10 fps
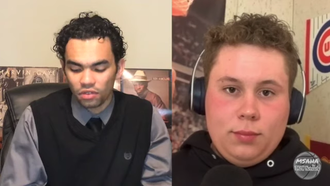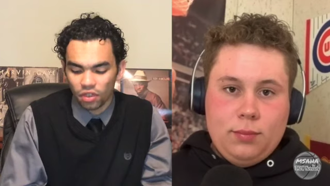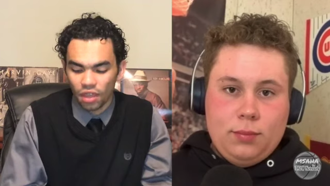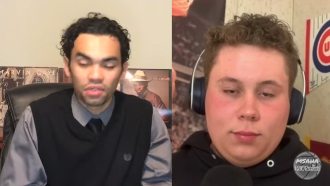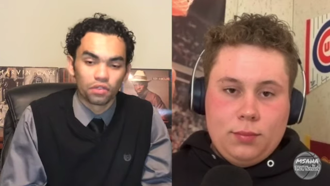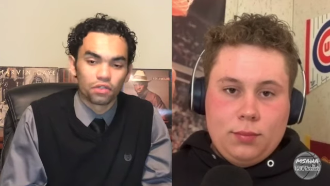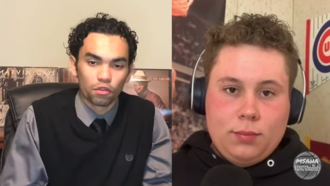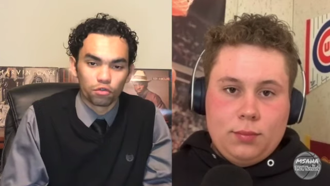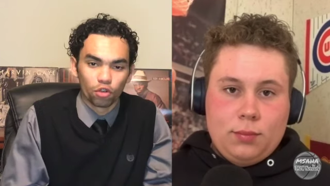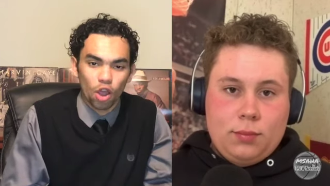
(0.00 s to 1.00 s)
Speaker 1: a, t- it's a
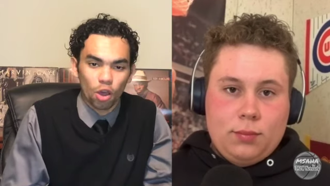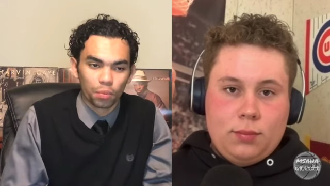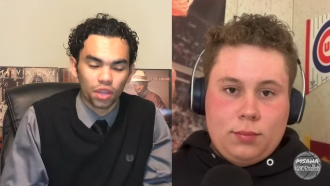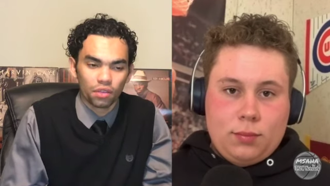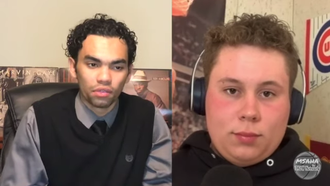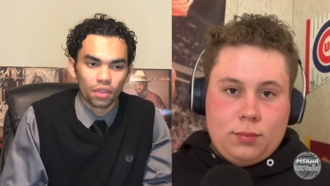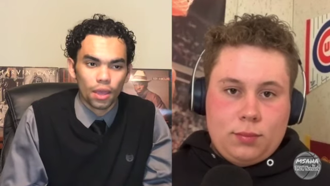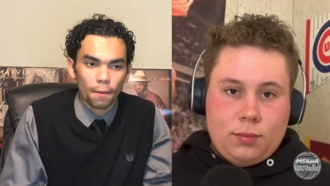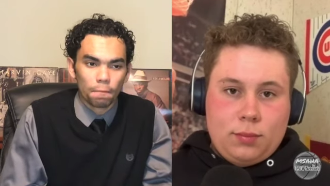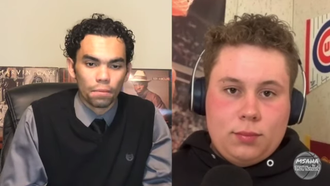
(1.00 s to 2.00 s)
tough draw because
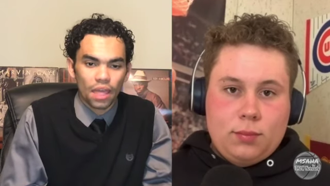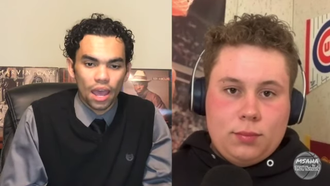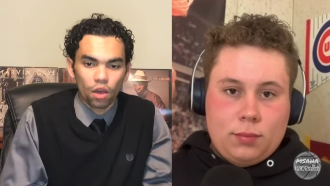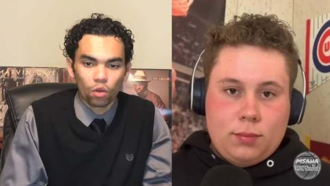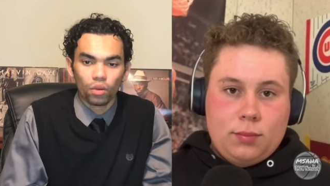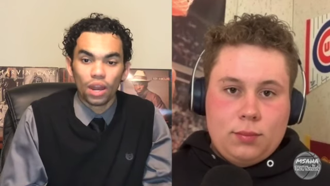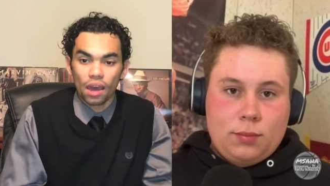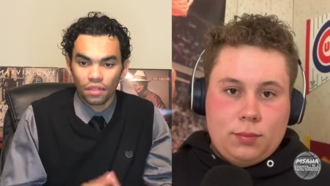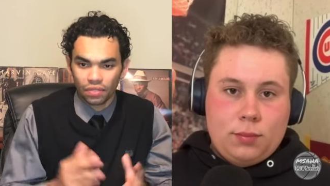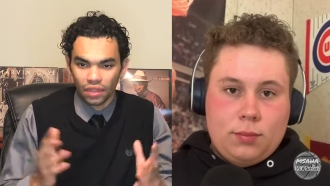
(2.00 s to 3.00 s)
now now
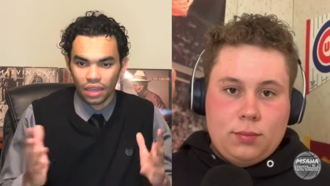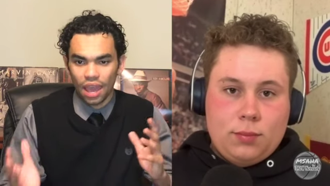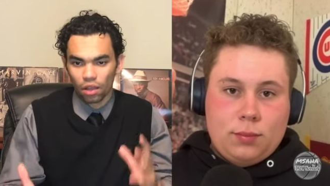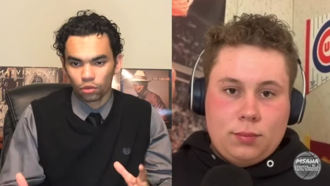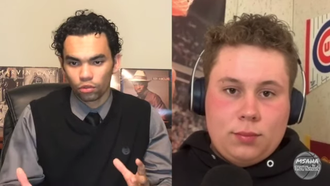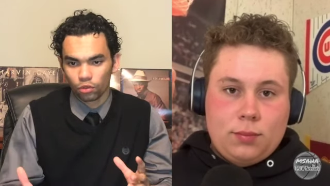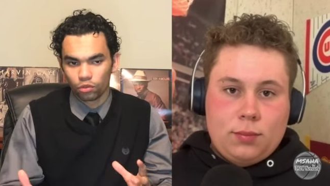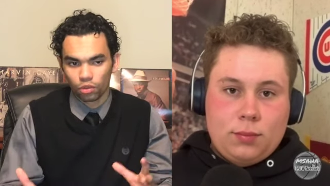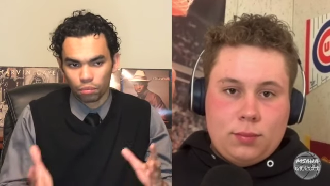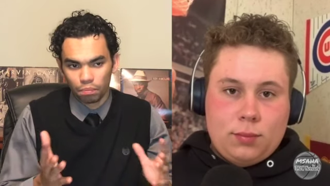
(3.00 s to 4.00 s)
that the
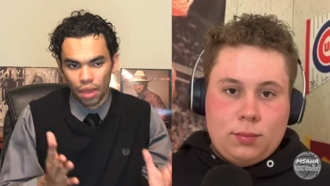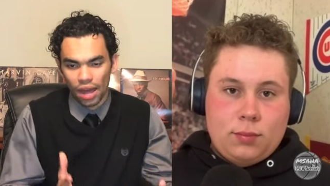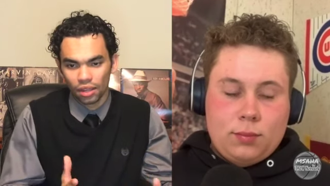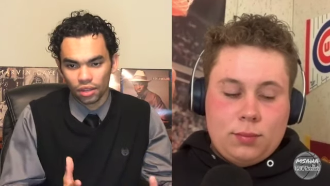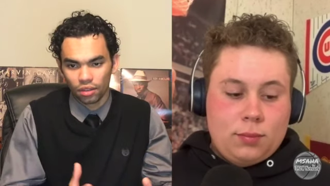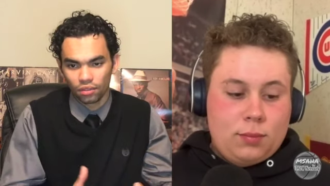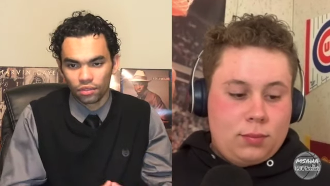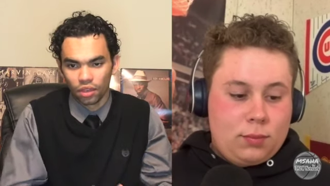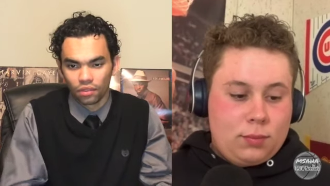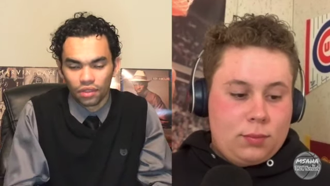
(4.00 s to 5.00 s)
counselors and paladins
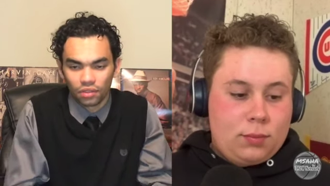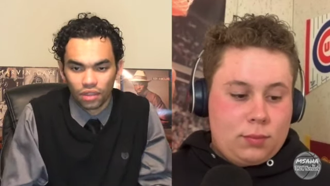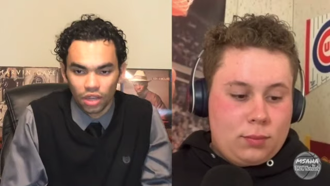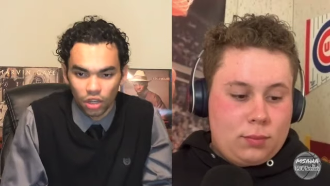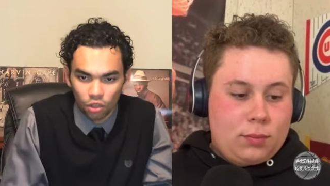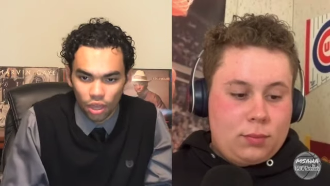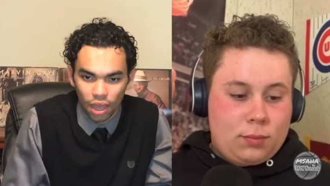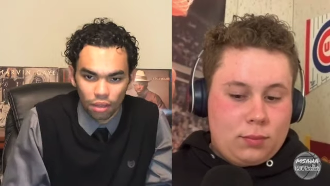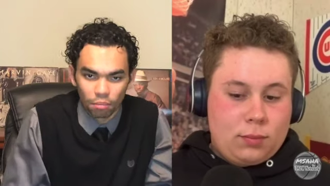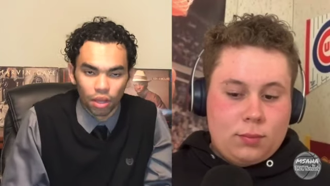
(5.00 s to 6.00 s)
uh, 16u
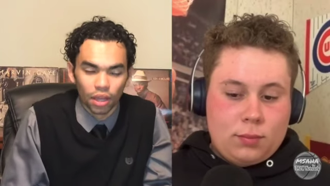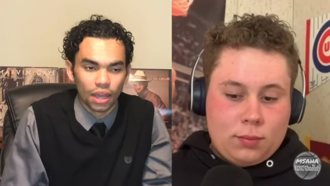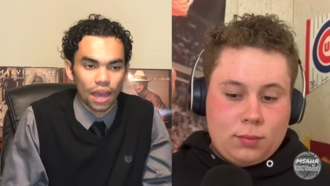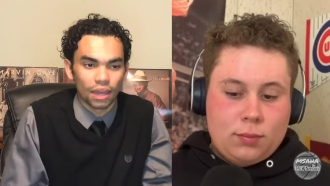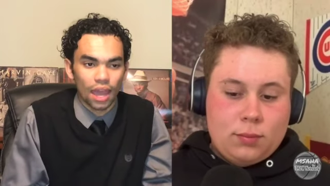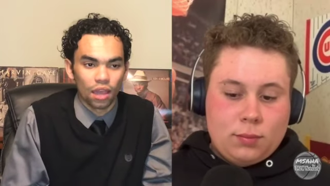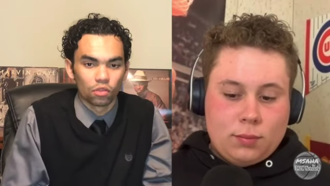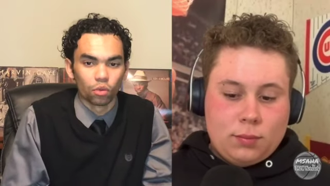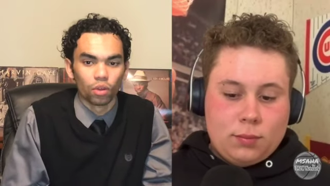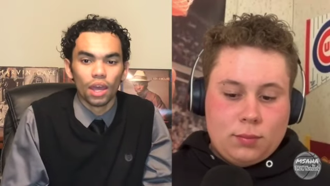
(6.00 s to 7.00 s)
game uh, got
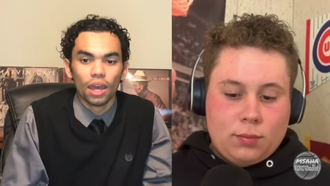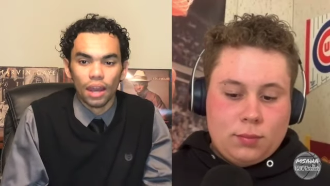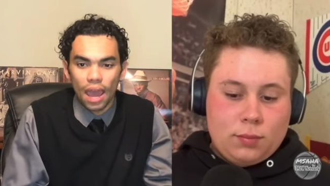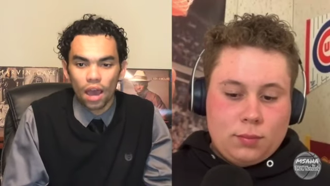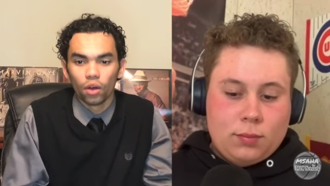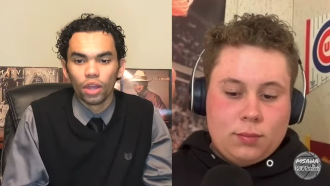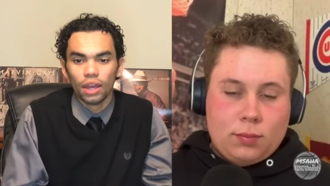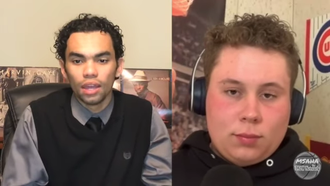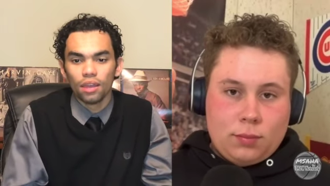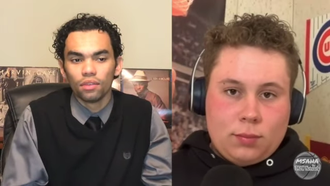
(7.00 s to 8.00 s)
canceled now it
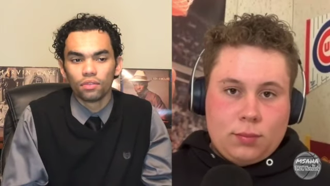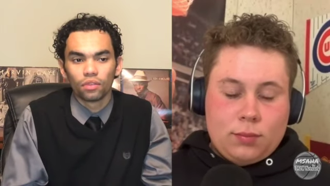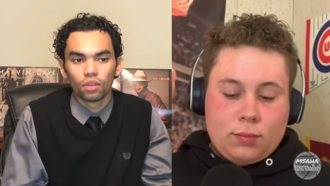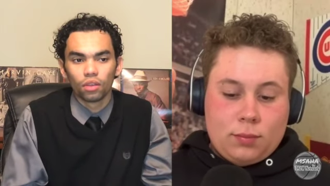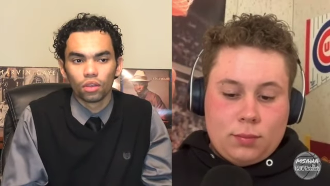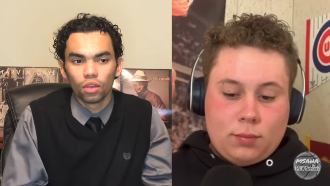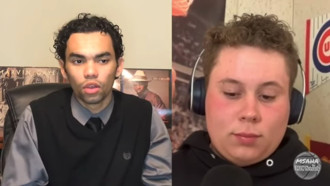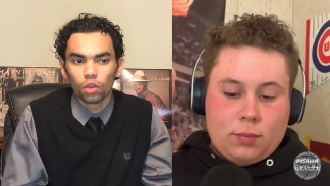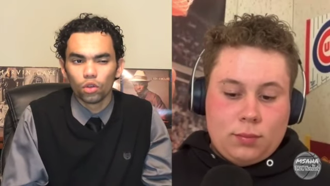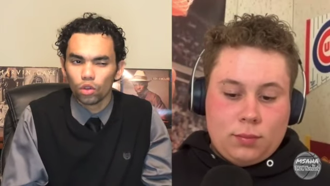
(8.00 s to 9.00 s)
is
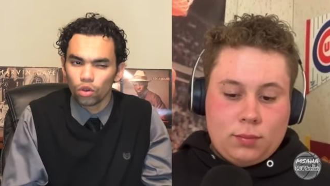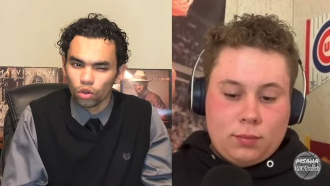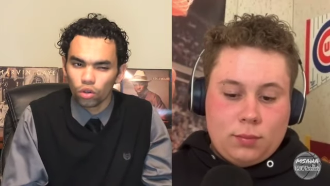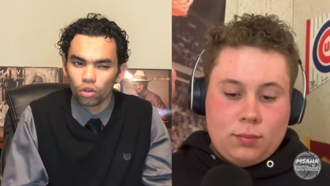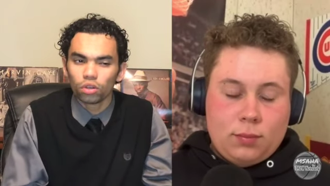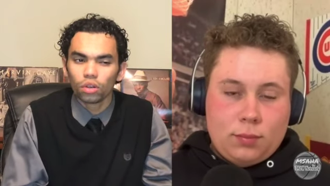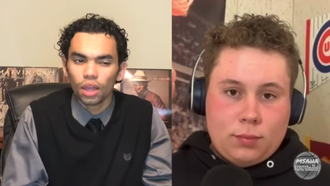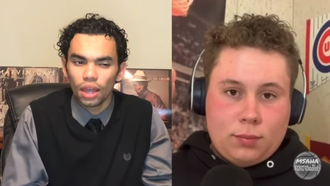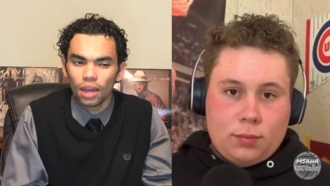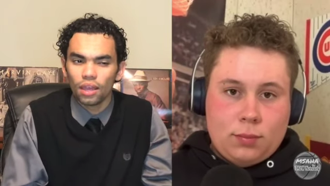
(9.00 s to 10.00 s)

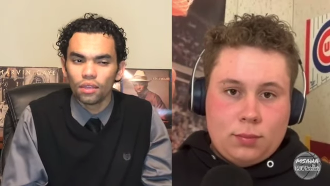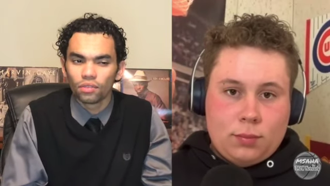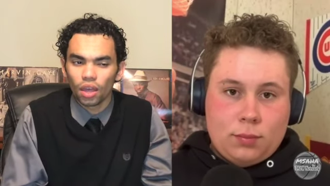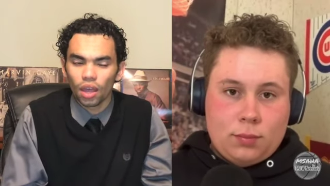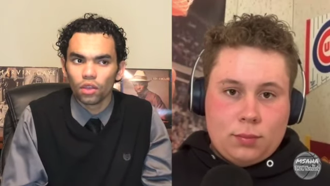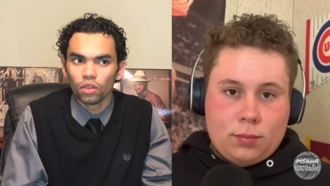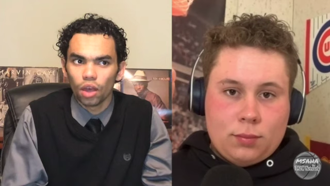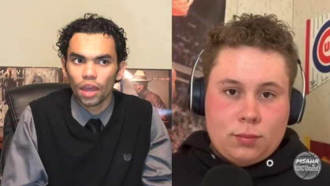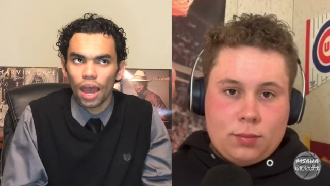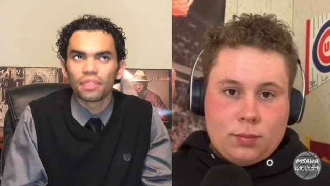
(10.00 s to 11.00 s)
it is uh,
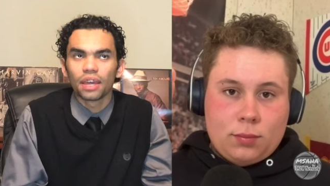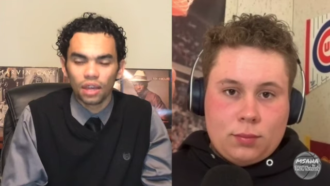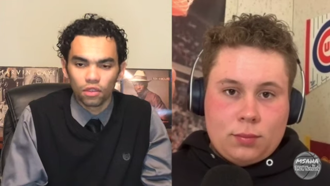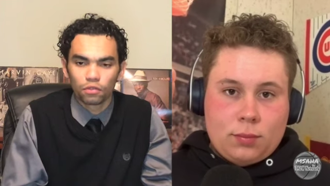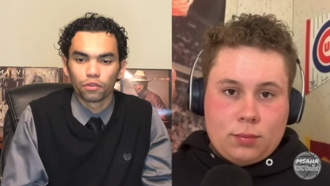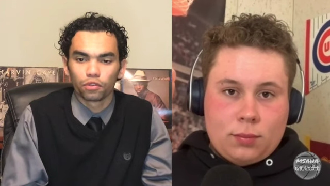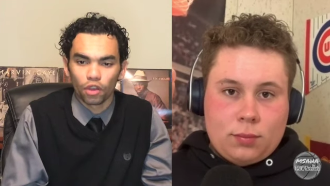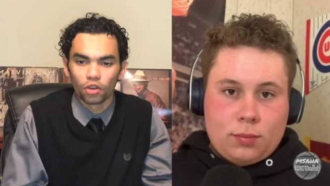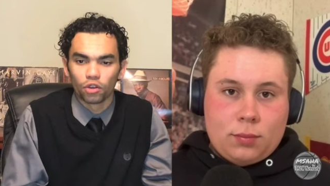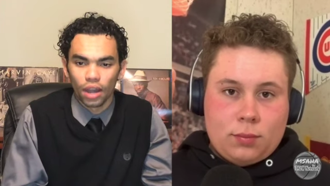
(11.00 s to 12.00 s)
i think it is for
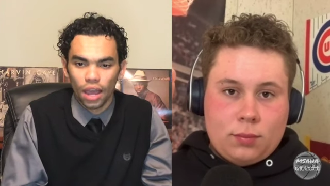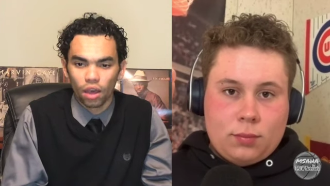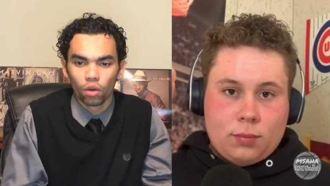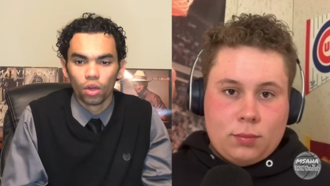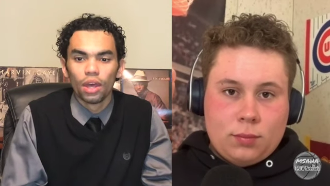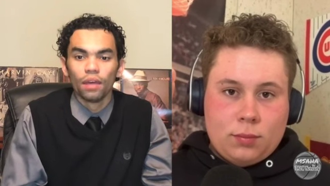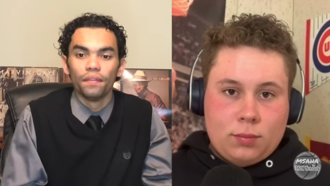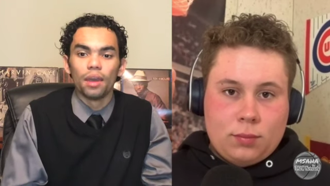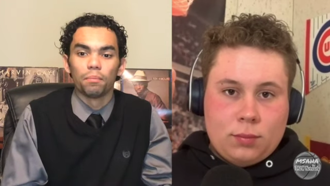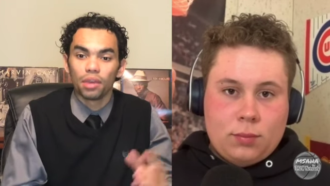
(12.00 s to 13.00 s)
certain now
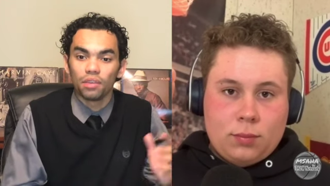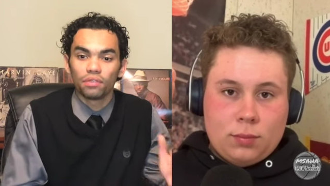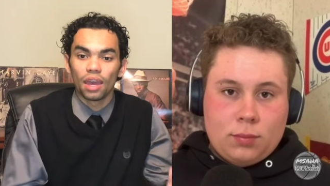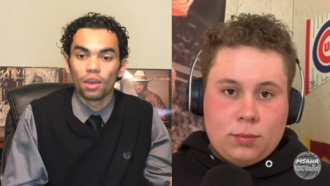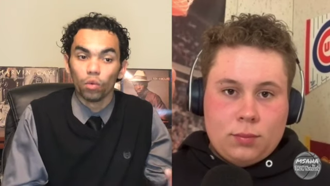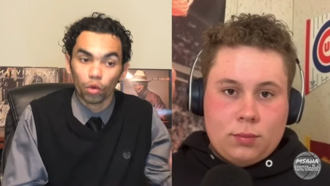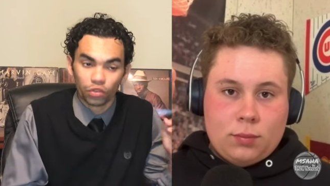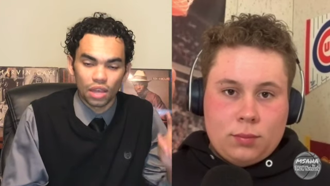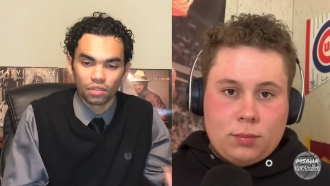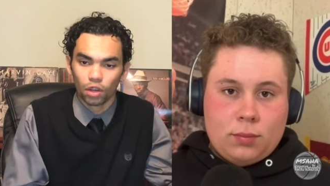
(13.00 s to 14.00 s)
that pca will
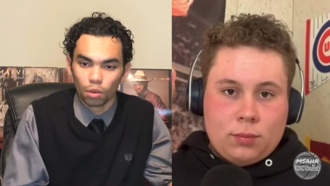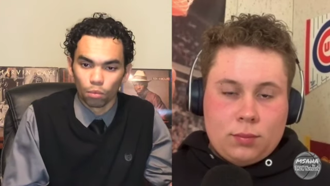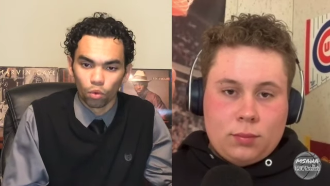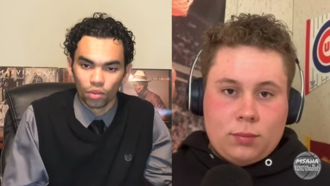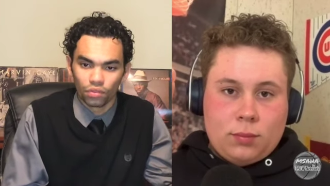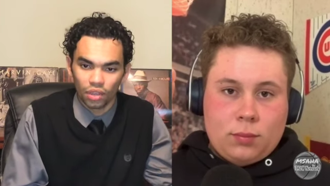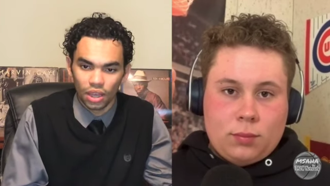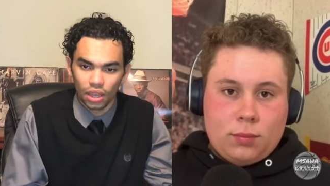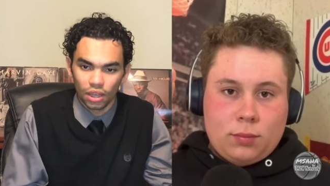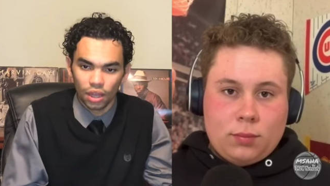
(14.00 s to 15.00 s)
take the number one
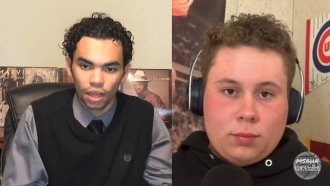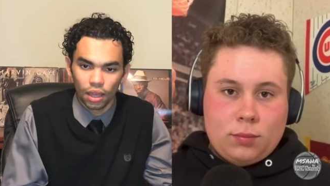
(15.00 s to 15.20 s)
seed